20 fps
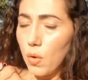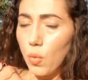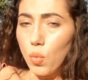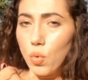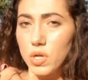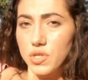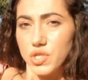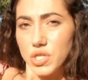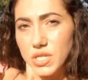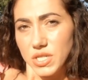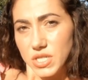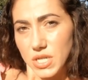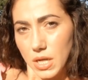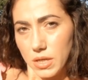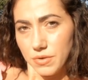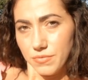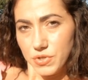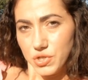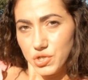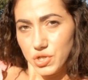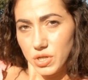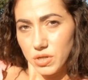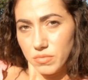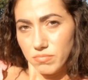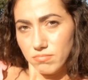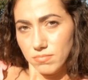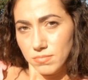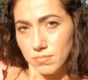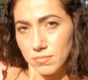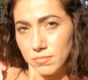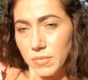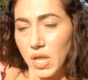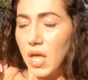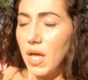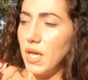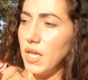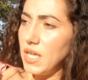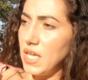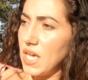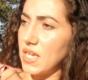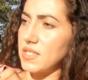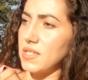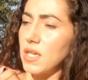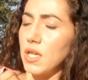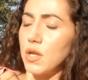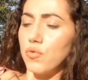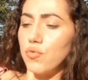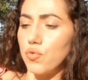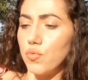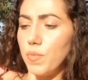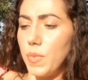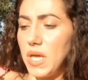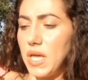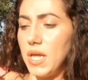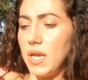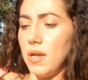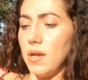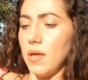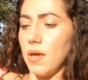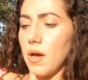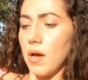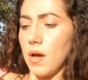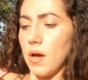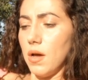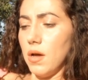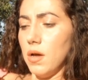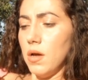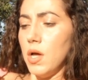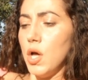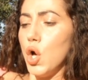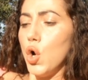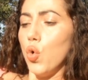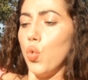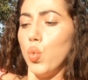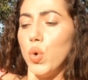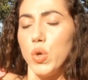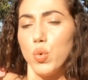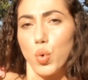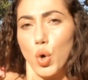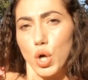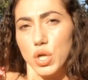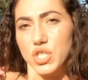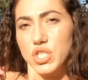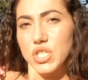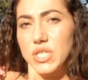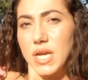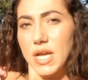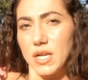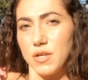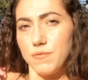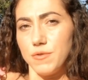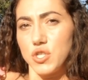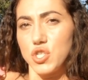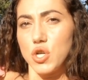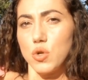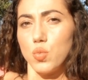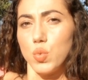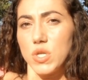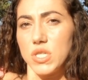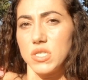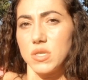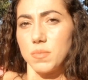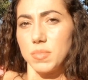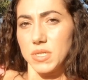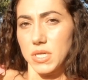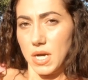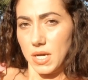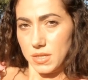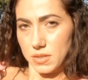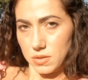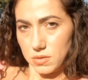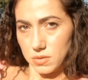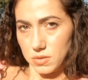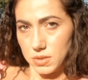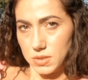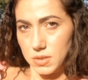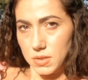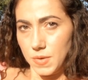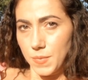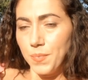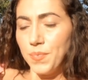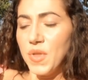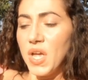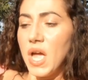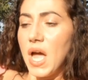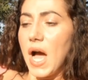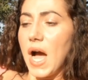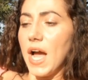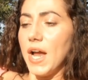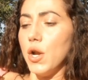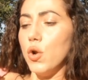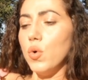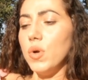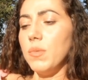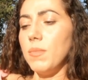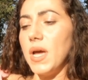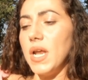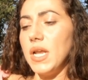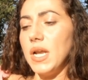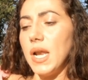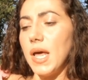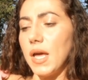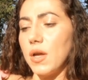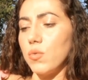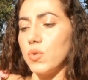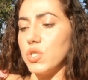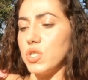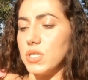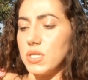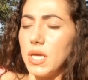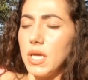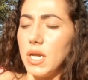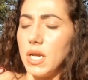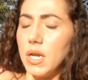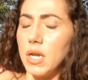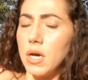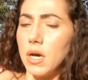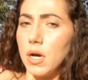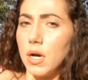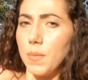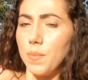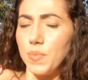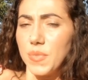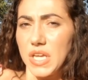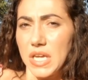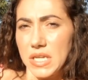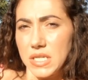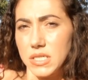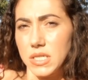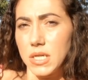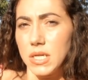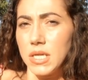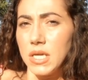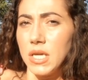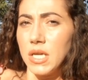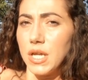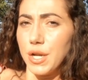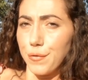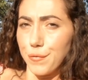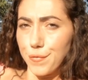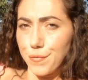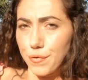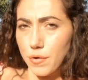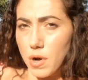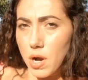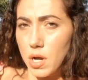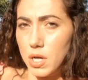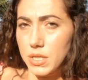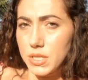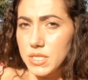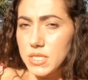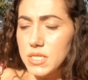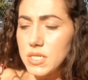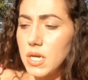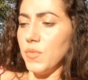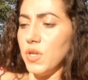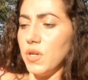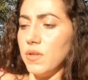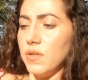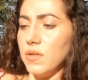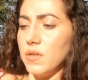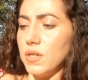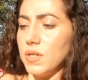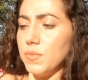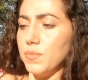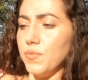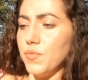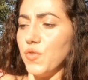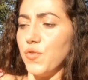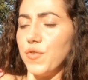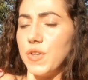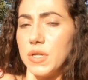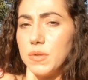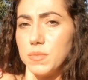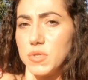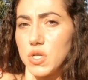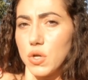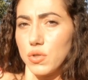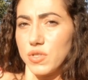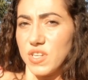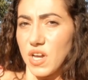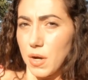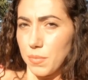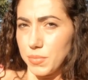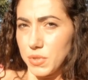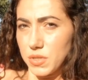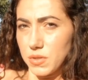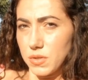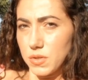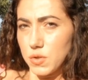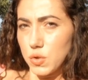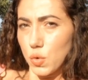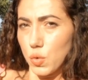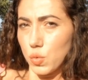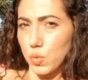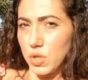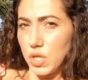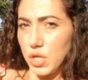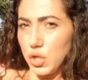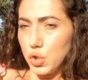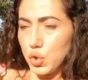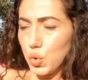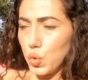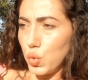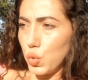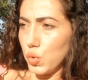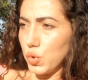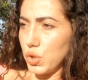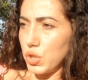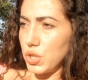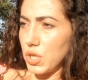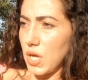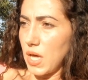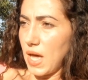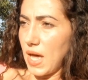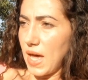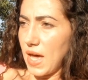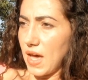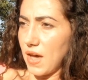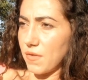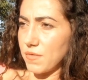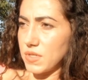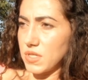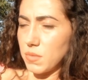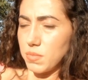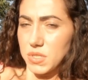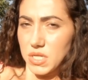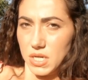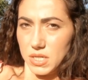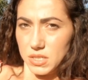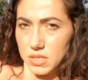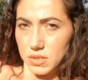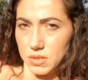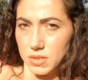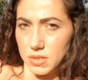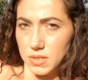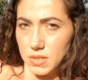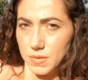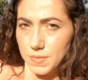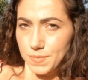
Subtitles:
watching television. Yes, in Romania, we watch television with subtitles. I know in many languages, in Italy, in France, the films are dubbed, so they don't have subtitles,